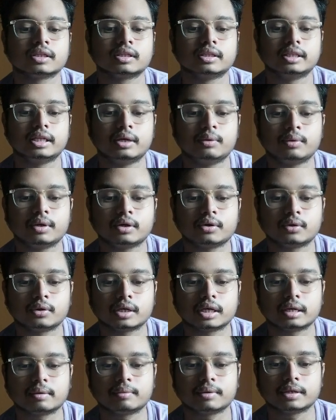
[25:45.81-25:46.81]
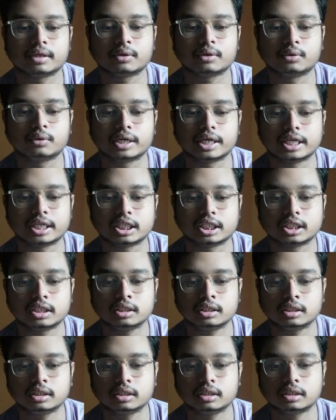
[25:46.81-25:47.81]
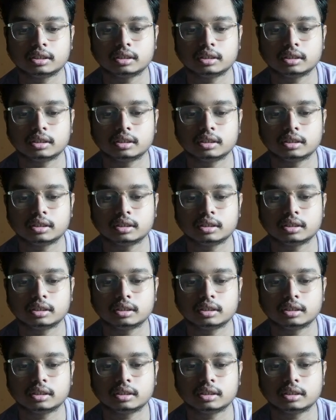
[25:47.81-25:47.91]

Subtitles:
Then we are talking about the rotation.